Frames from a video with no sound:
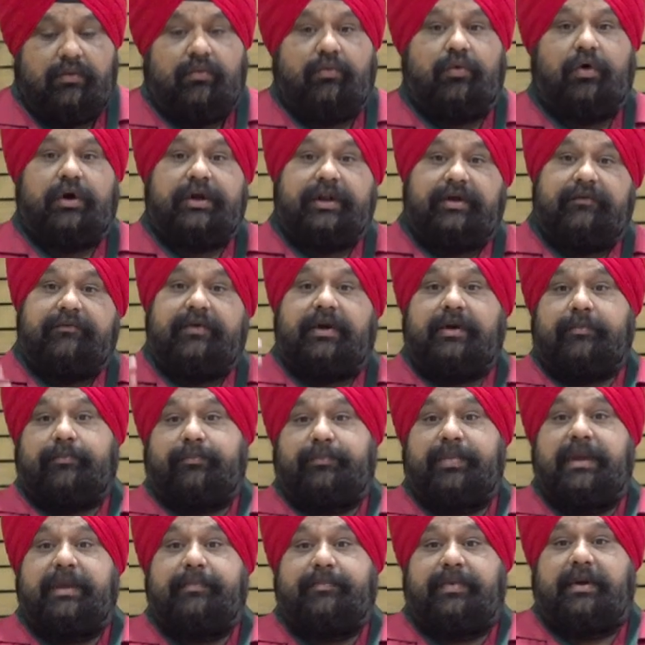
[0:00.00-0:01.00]
whatever
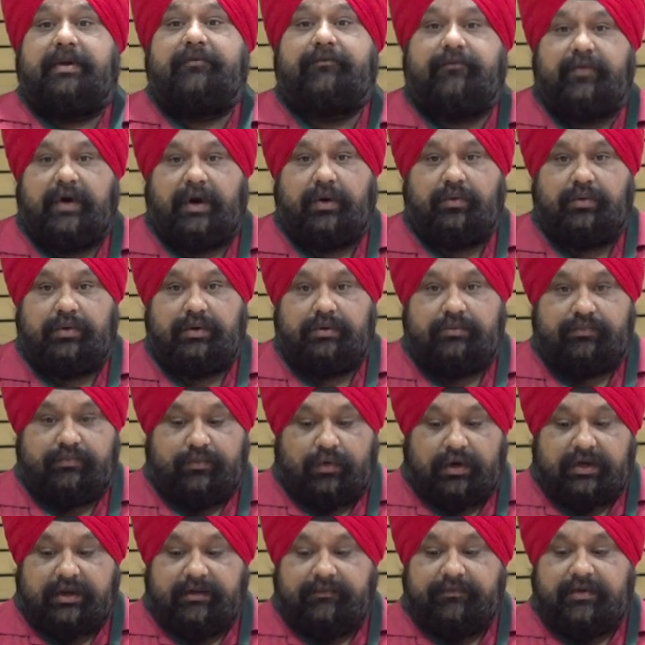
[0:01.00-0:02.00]
people found,
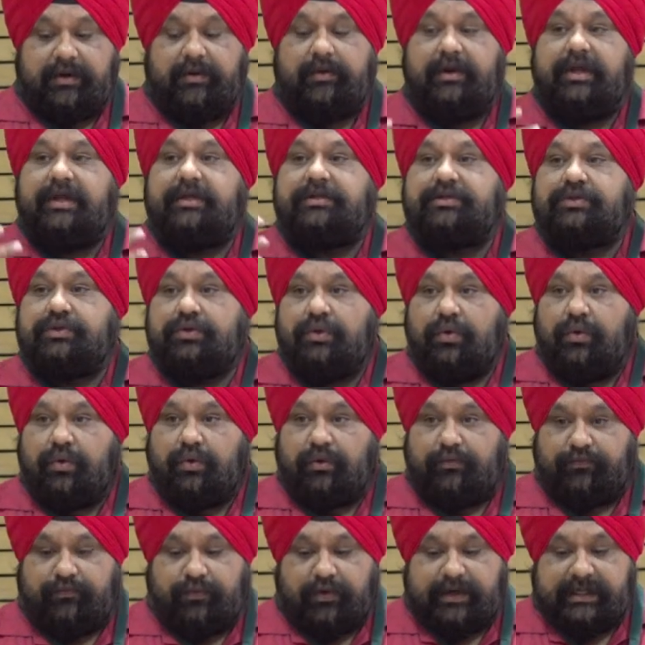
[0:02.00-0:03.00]
whatever is
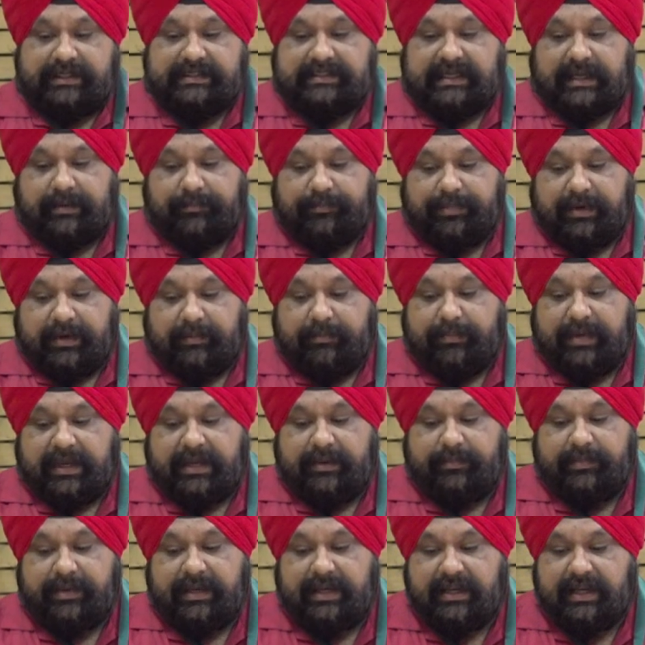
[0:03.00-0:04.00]
known, for example,
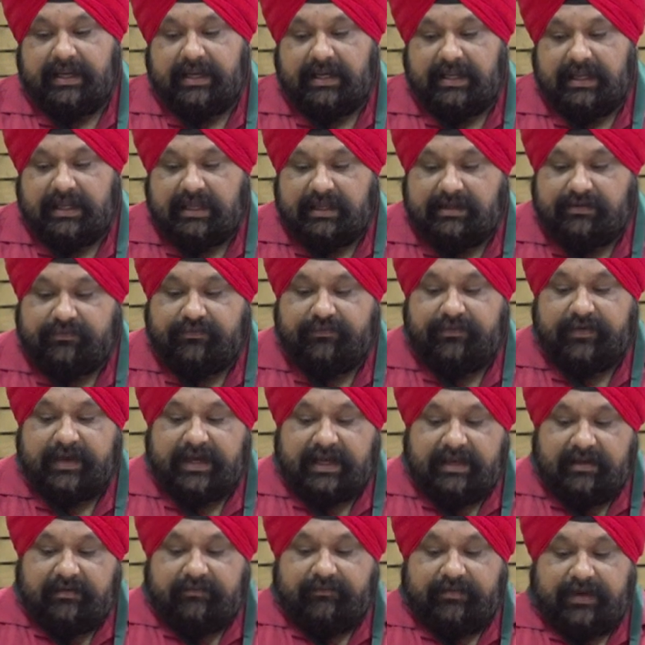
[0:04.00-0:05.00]
berberine is
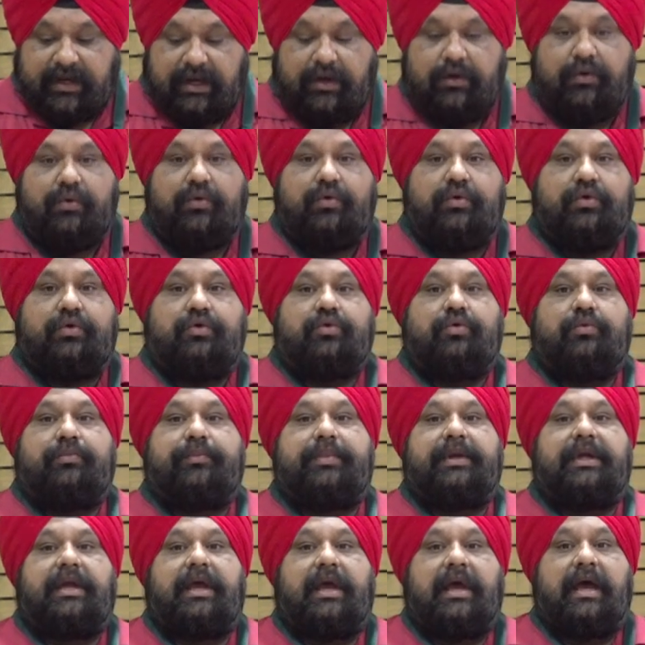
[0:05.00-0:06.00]
very well known to
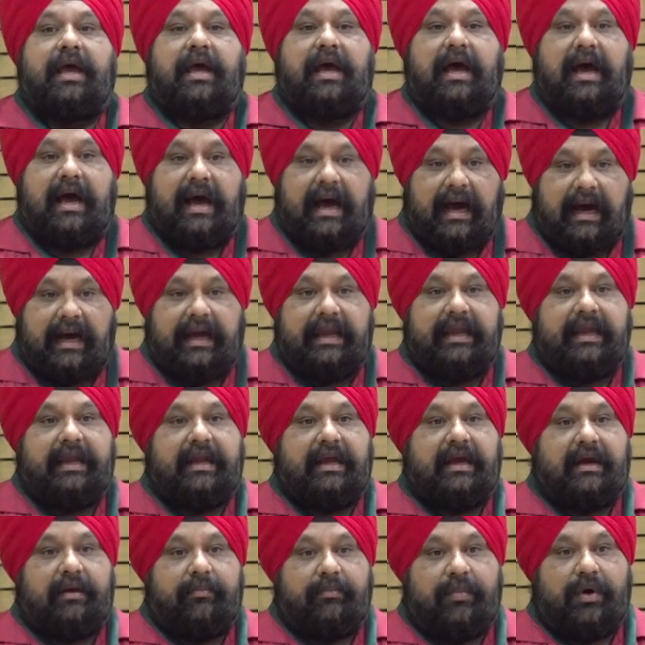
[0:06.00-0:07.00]
be high
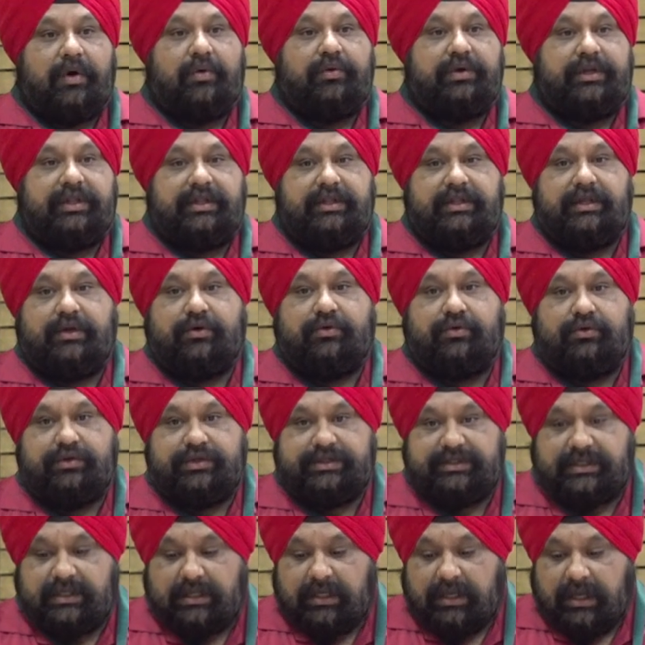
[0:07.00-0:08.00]
amount in the
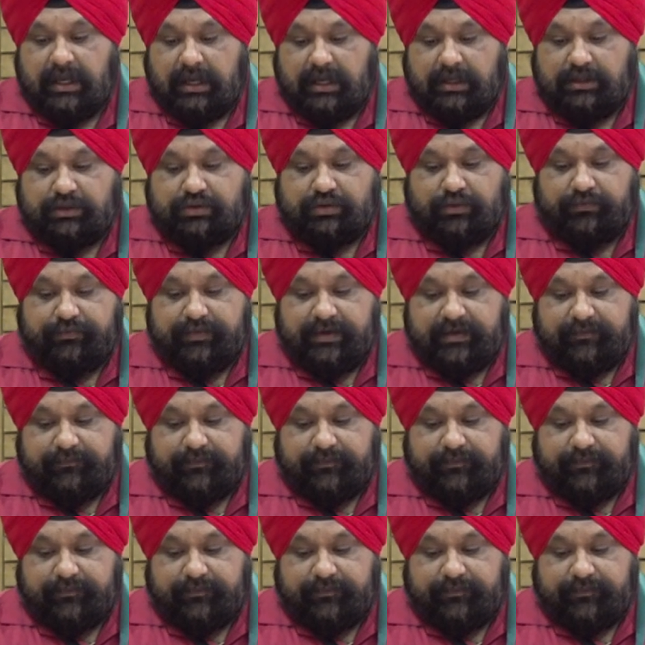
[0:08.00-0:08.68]
Guduchi. So we